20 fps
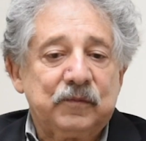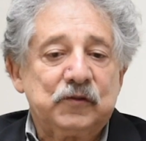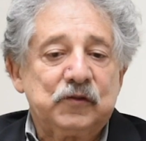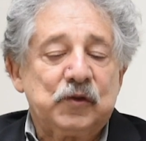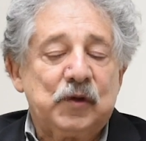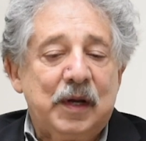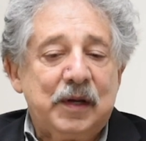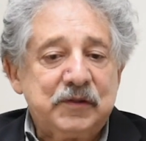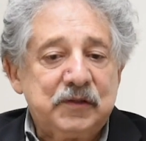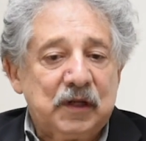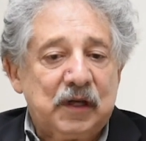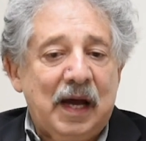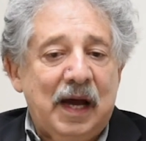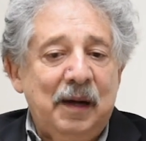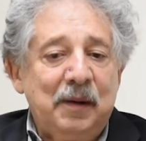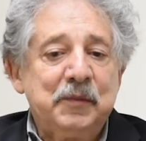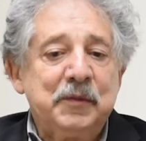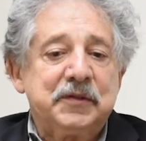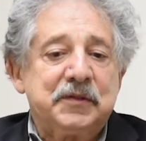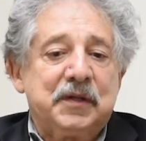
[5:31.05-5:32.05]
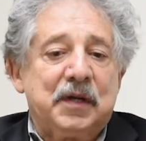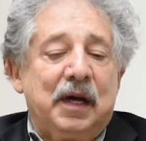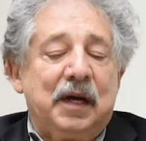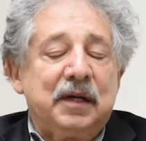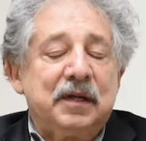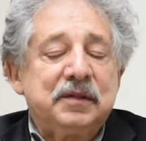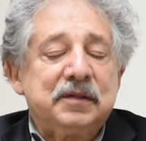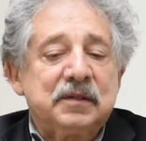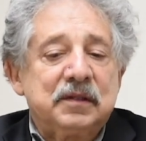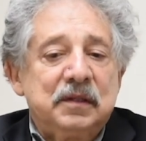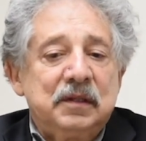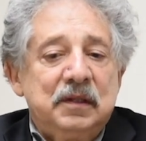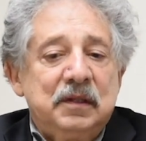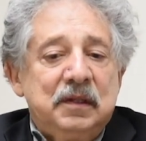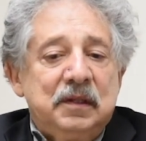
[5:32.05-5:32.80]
tragic homicides,